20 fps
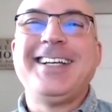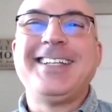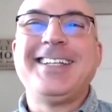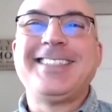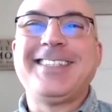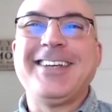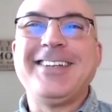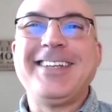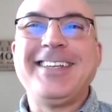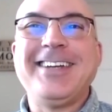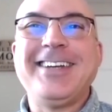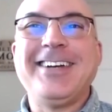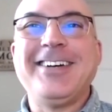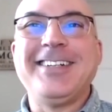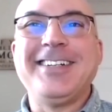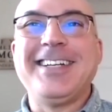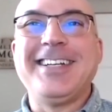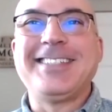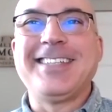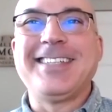So,
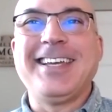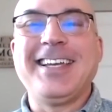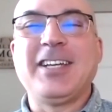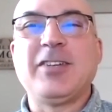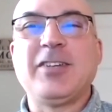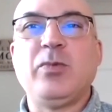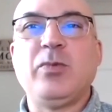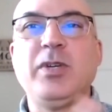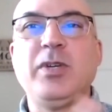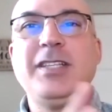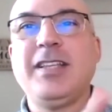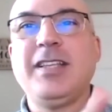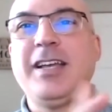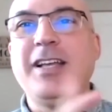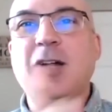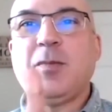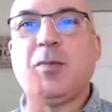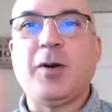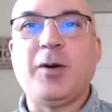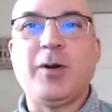it's like read the
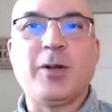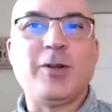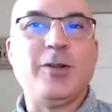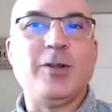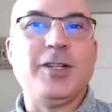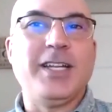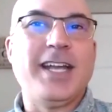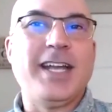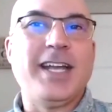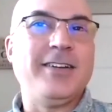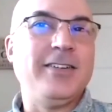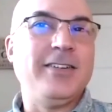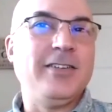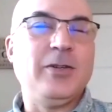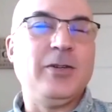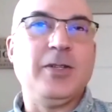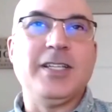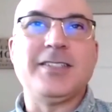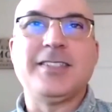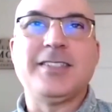help article on how to do this,